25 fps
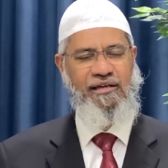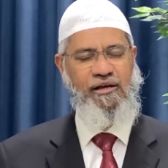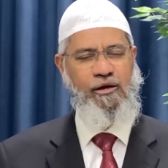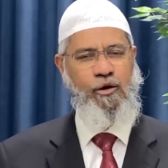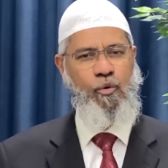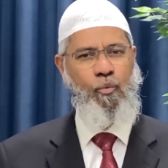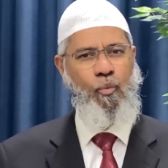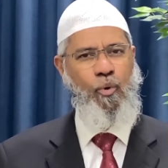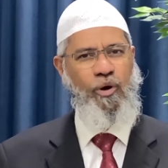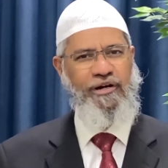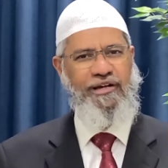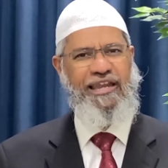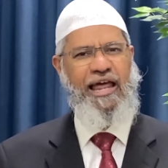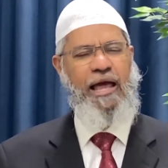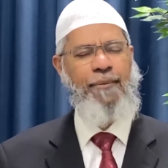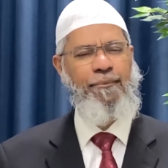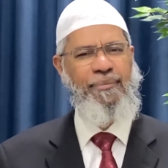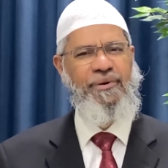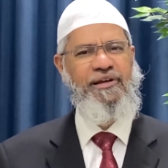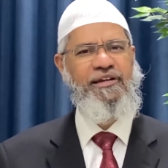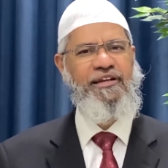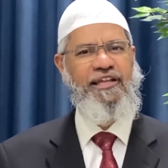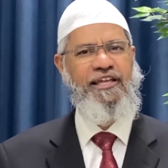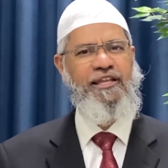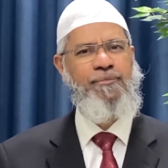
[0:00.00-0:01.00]
what
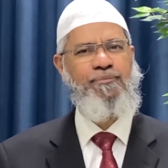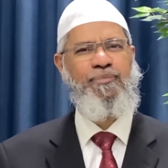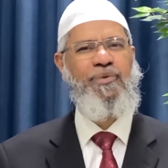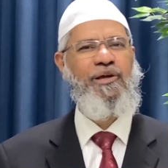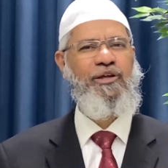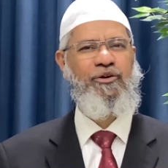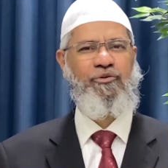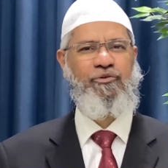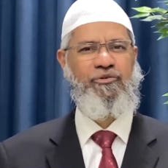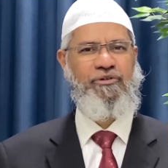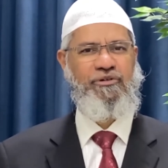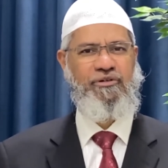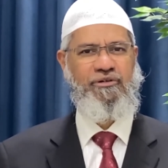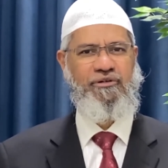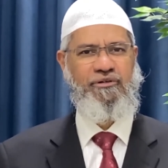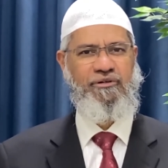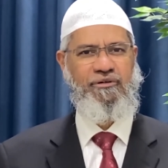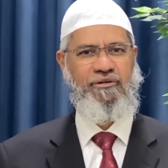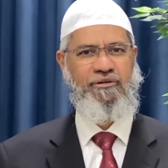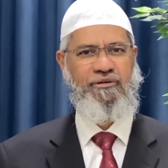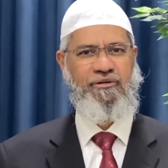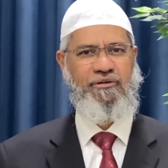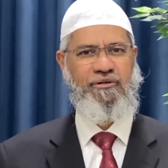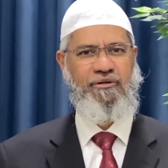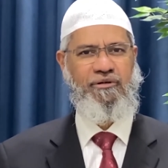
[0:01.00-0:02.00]
happened in Beirut?
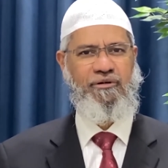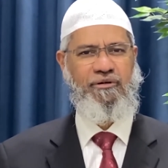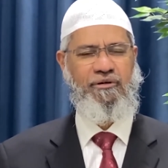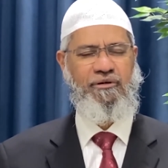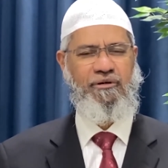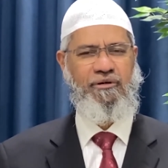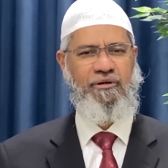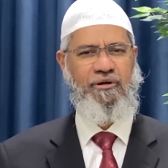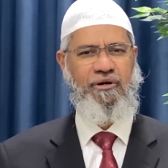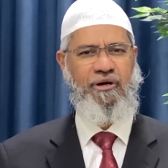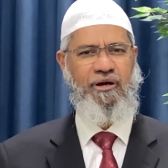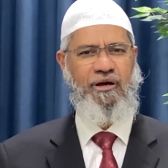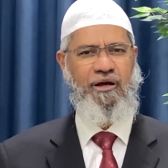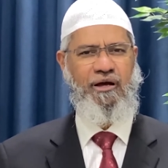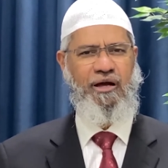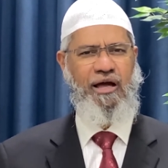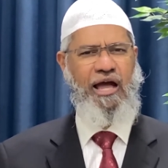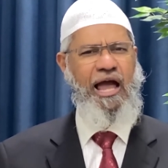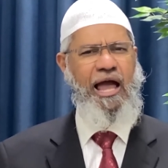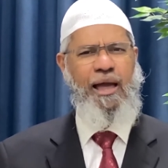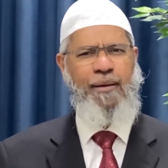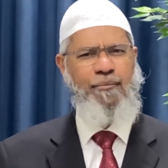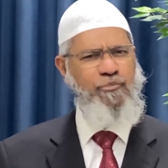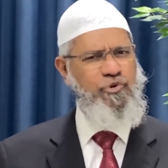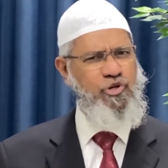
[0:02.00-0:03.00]

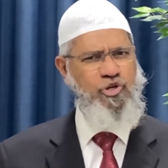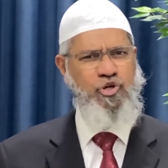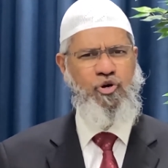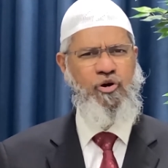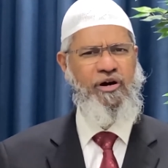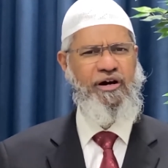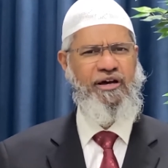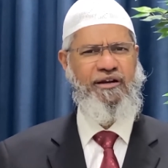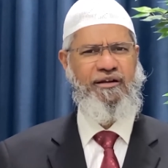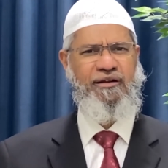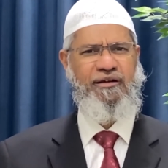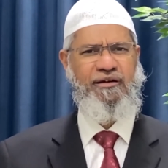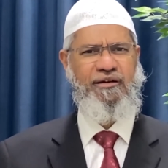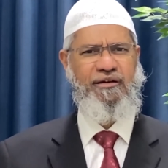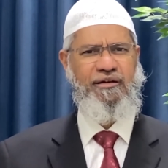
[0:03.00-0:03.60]
I'm sure